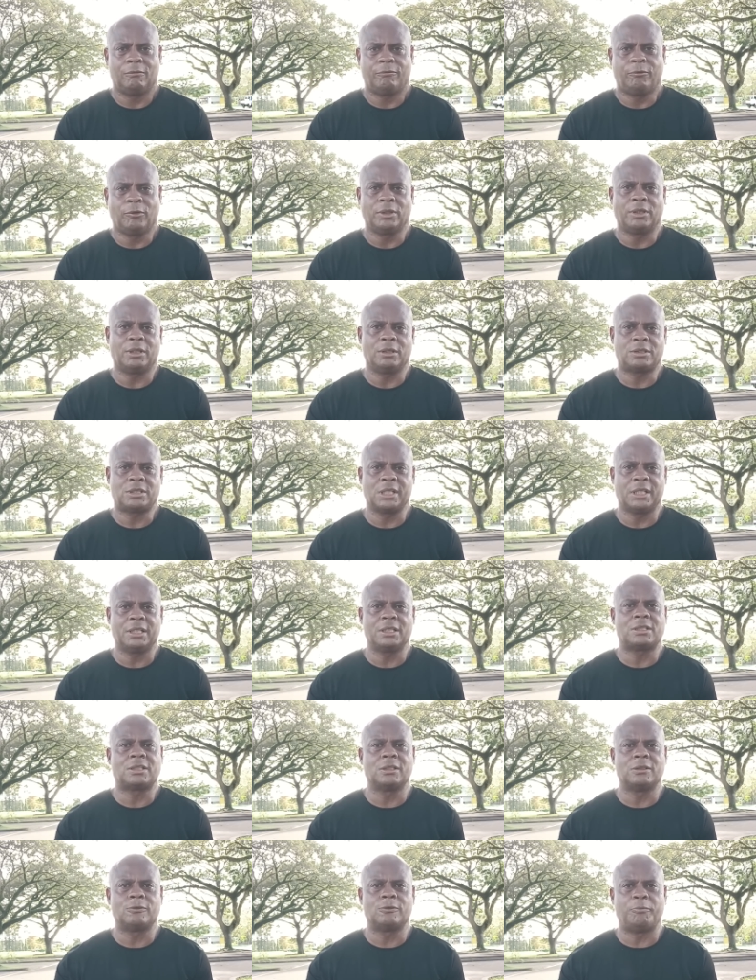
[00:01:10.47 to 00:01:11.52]
for their
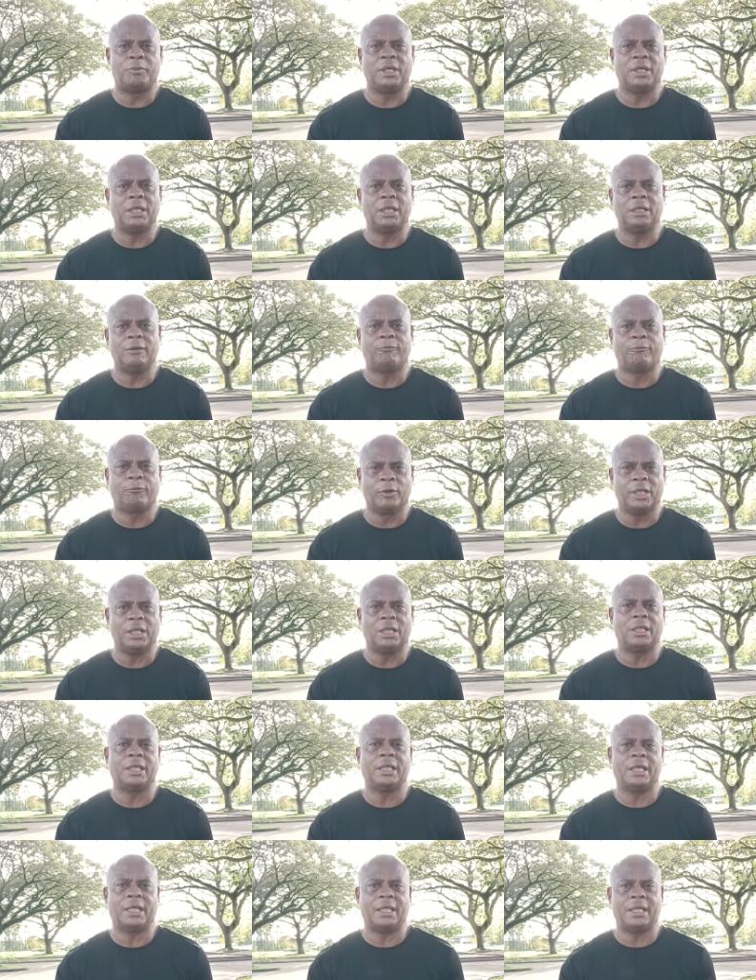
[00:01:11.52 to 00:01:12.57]
citizens being
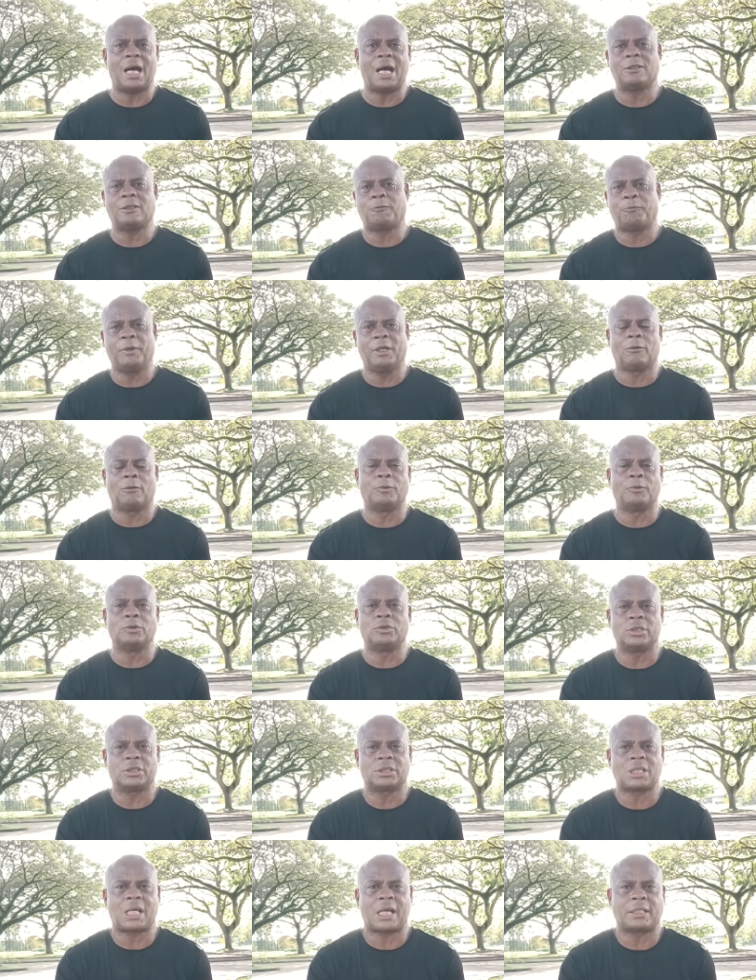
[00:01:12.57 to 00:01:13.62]
friendly and hospitable,
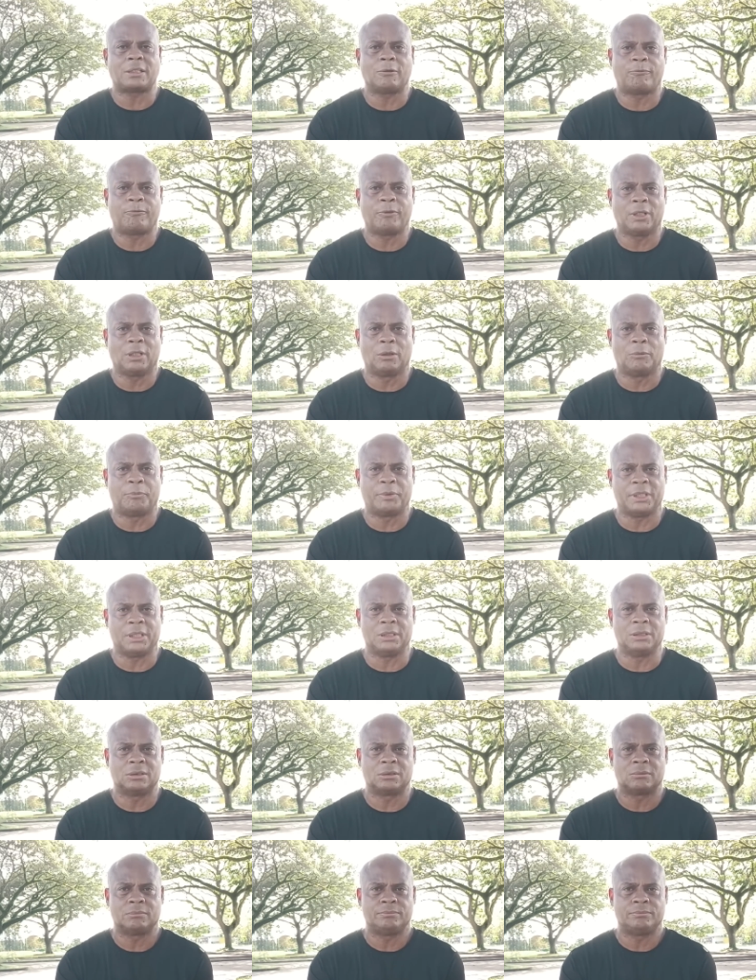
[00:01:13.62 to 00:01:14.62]
just like the Philippines.